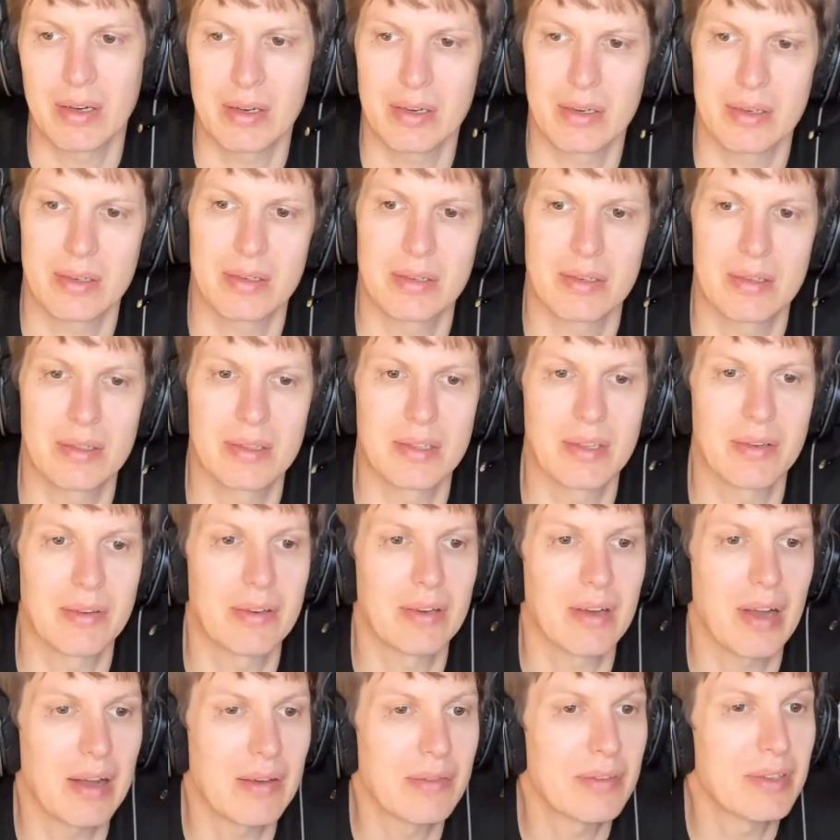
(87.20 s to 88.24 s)

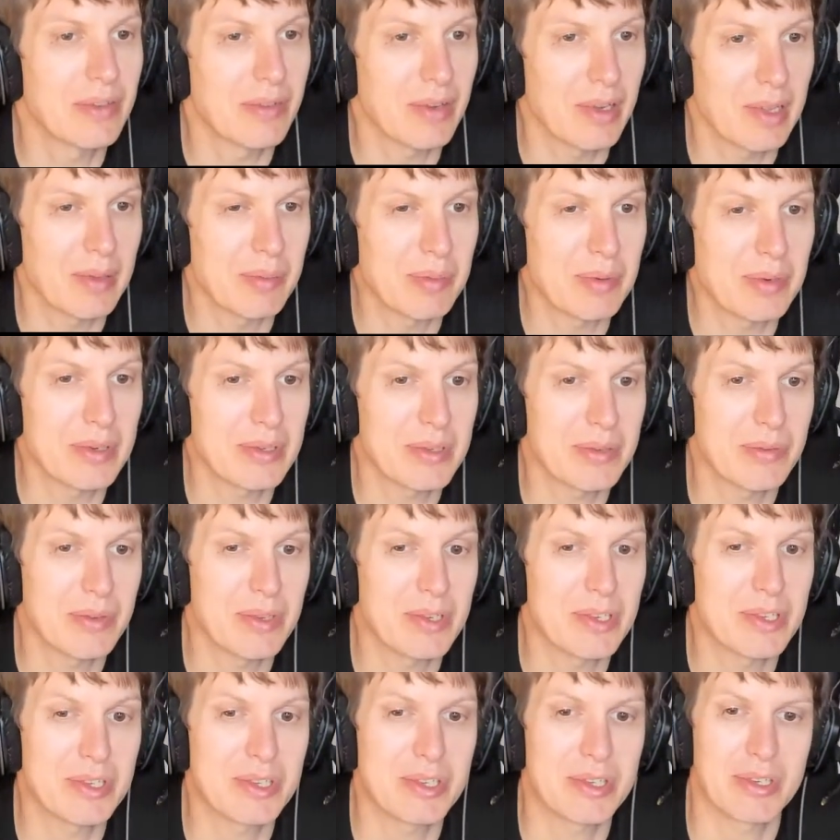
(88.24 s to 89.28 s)
the other developers
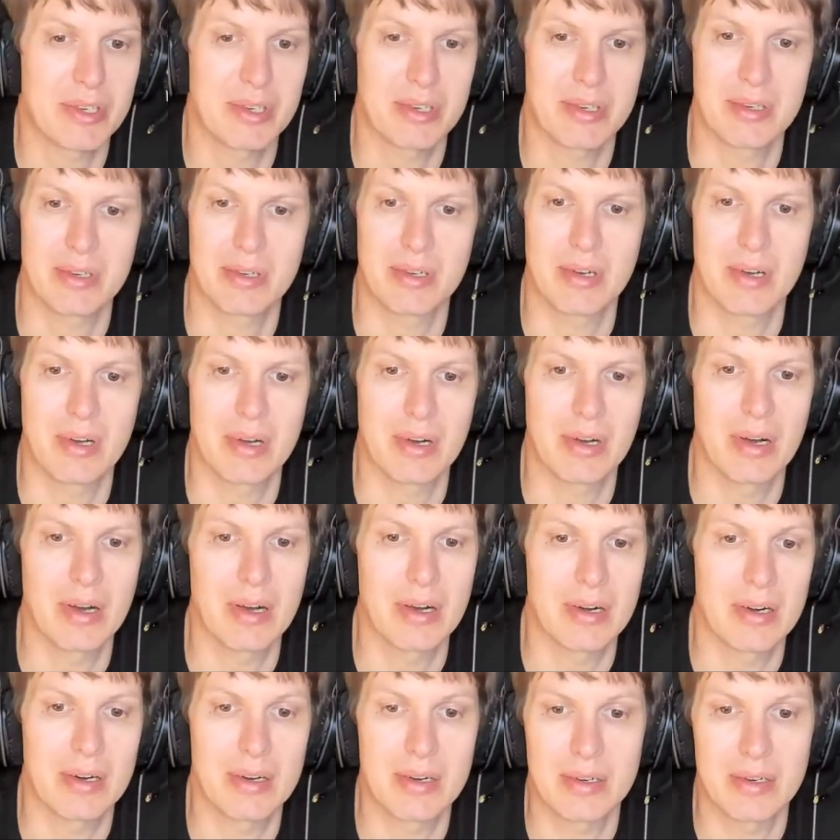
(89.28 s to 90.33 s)
which
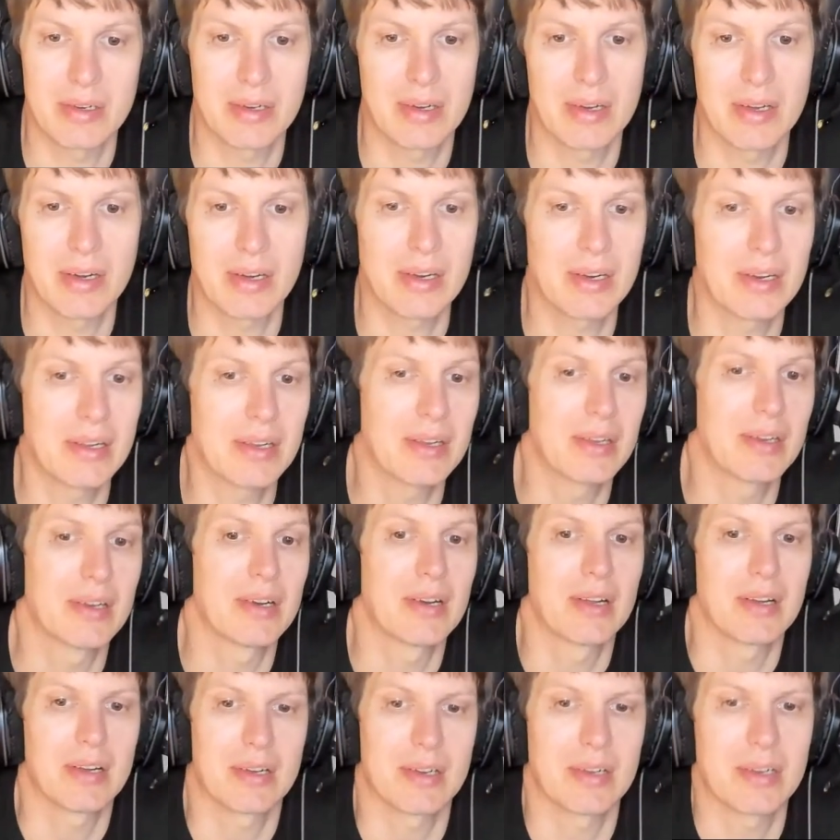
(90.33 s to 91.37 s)
are really
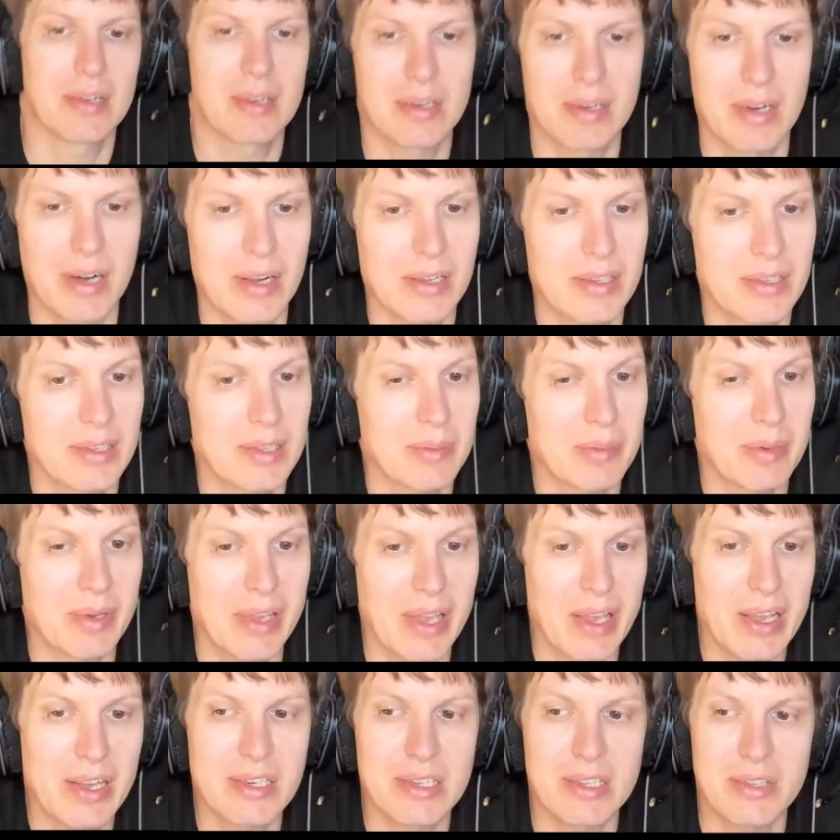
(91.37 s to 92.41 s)
writing
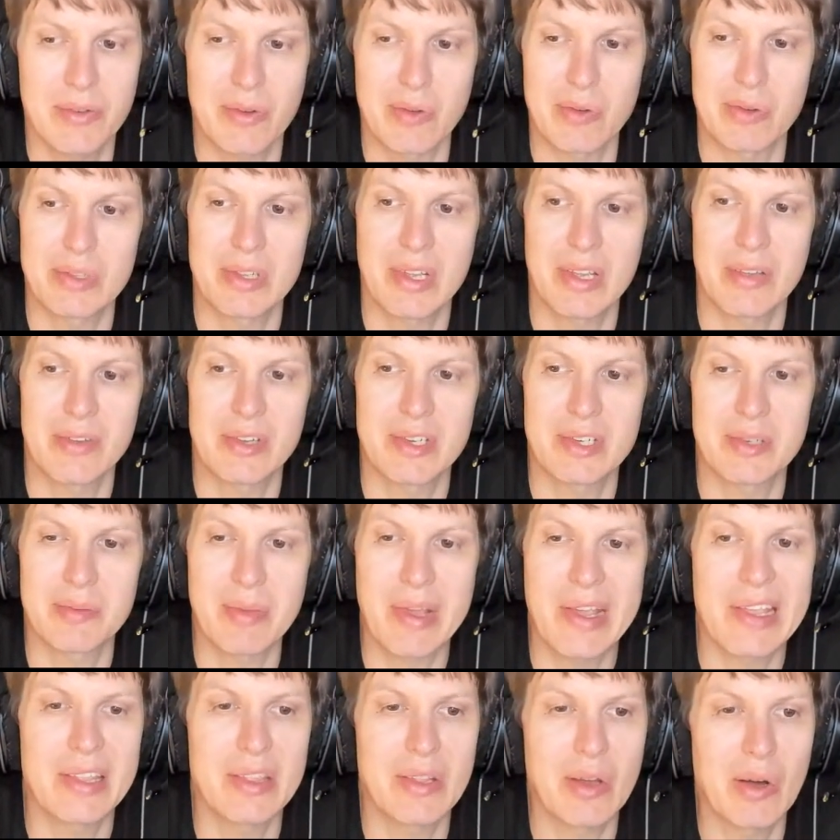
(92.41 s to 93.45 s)
applications those they which
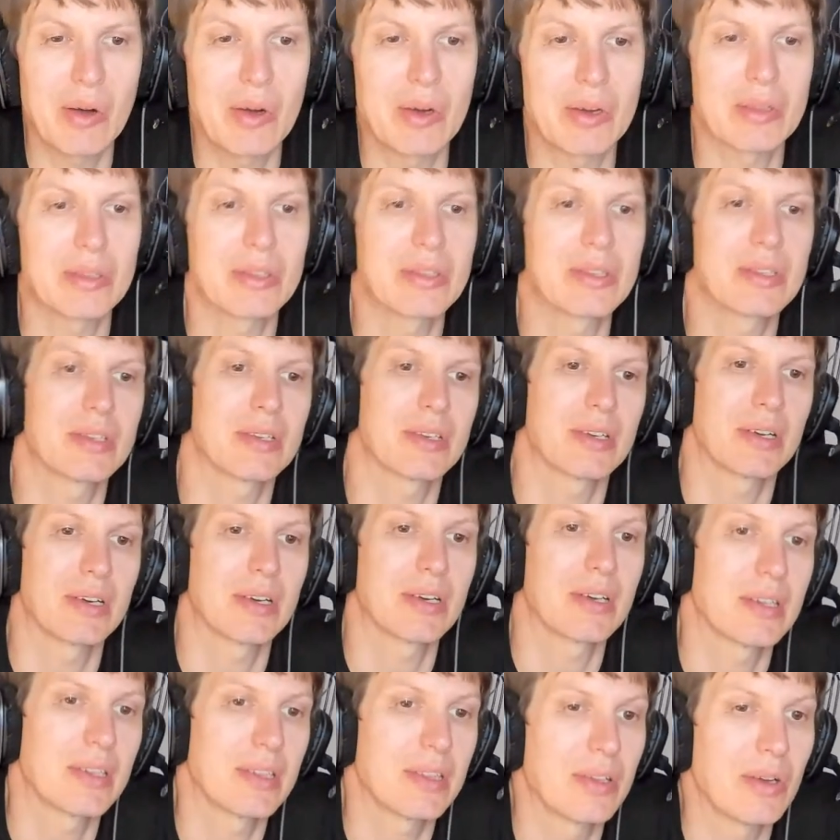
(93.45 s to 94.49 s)
may not
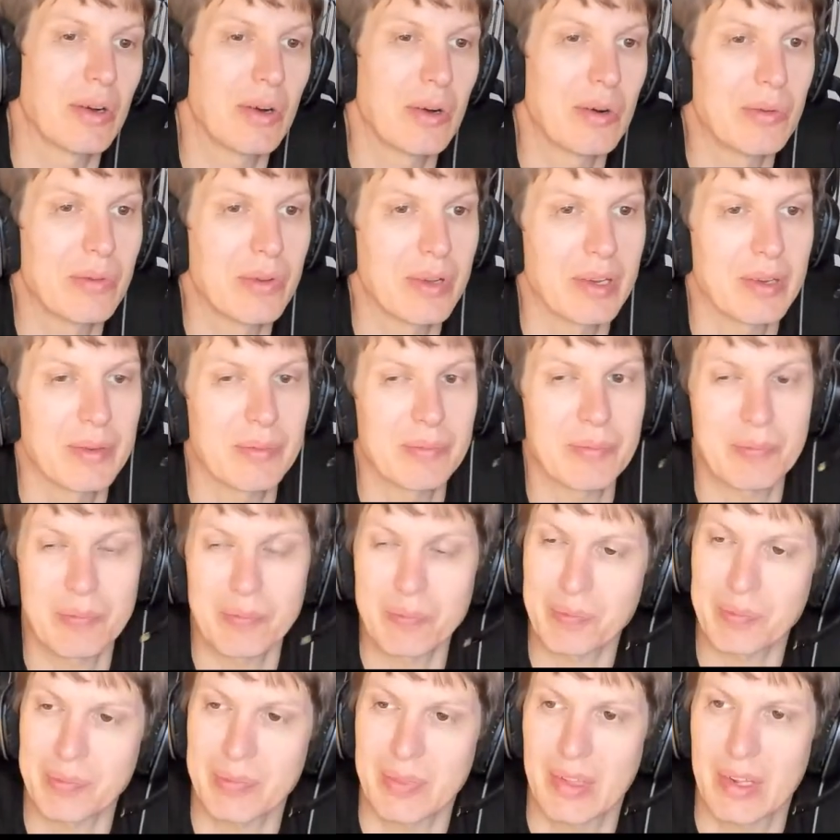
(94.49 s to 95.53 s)
know the
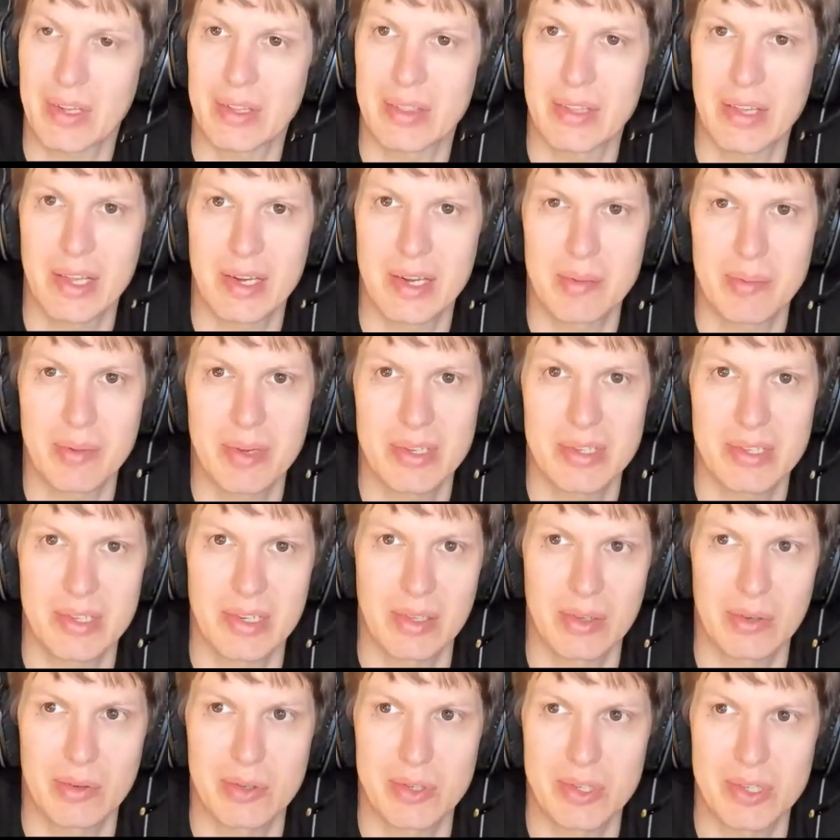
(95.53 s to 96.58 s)
mm, database
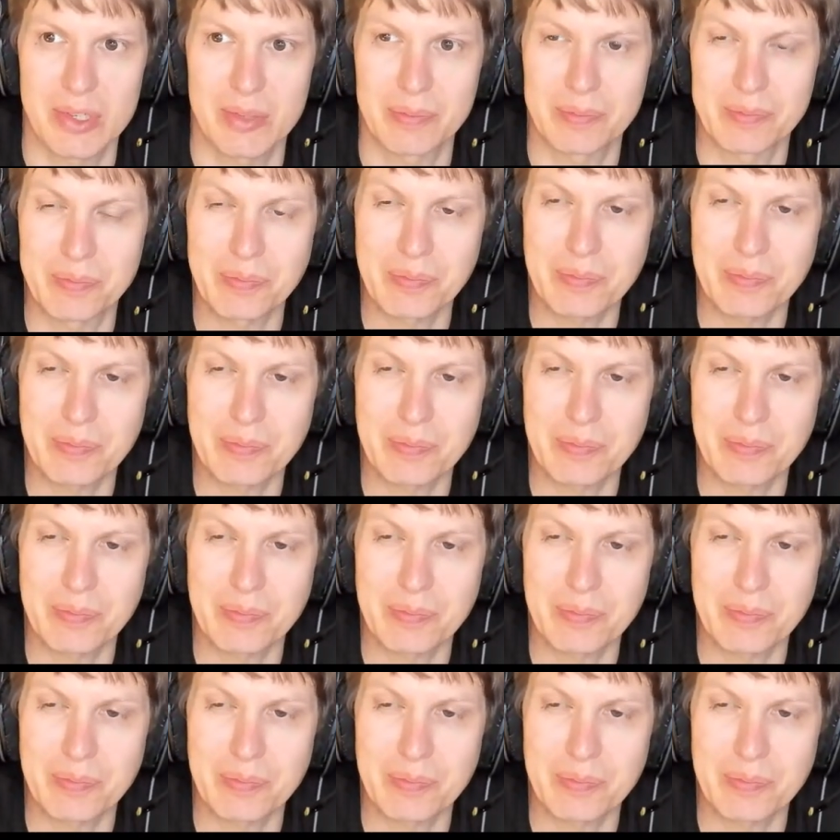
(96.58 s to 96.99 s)
technology